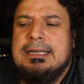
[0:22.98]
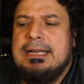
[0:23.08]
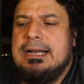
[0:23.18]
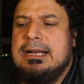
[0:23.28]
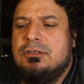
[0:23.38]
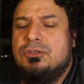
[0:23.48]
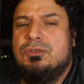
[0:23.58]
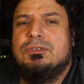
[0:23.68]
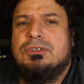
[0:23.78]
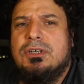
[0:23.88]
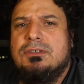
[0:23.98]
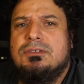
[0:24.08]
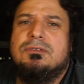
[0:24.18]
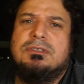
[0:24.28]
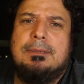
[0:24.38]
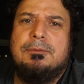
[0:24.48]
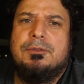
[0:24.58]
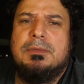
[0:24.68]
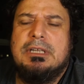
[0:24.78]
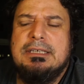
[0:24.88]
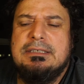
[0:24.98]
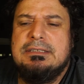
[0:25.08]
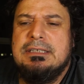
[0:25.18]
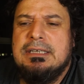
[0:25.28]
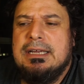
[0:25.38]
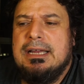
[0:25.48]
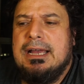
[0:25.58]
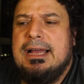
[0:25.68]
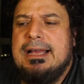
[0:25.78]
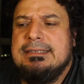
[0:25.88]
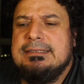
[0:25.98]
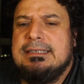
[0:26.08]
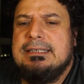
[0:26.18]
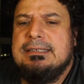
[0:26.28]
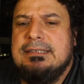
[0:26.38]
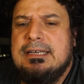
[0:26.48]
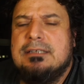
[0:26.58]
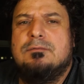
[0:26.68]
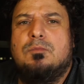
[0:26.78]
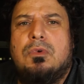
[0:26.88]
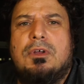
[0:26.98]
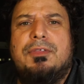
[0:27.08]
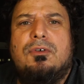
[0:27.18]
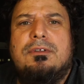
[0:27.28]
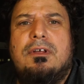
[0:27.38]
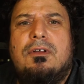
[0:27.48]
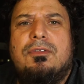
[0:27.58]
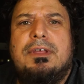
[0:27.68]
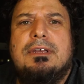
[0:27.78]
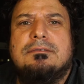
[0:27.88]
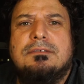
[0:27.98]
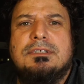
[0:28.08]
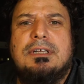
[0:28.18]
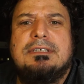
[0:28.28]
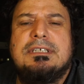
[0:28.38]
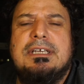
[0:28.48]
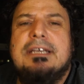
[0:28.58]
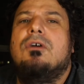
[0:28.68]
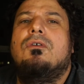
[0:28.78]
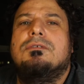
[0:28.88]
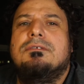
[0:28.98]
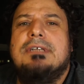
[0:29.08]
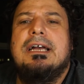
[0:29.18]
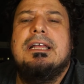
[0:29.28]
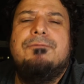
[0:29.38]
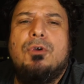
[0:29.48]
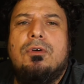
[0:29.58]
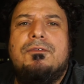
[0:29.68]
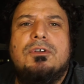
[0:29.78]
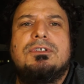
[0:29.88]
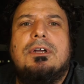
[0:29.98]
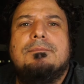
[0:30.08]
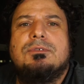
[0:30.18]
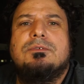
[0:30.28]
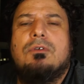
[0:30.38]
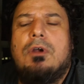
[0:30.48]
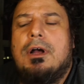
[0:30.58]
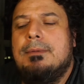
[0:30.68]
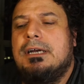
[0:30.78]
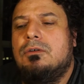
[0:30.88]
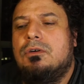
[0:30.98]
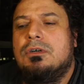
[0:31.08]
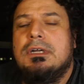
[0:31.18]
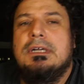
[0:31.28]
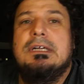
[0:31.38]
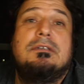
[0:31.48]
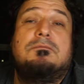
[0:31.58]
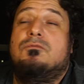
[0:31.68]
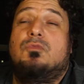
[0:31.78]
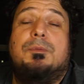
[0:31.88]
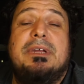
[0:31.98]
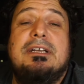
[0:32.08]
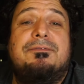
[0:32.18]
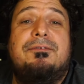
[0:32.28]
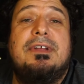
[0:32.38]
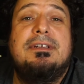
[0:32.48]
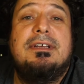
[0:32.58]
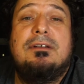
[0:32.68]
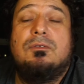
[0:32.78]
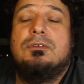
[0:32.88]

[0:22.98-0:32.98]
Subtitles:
the do's and don'ts, or some of them at least. And what I thought of the whole thing. So let's kick on. Now, if you're a first-time subscriber or repeat offender or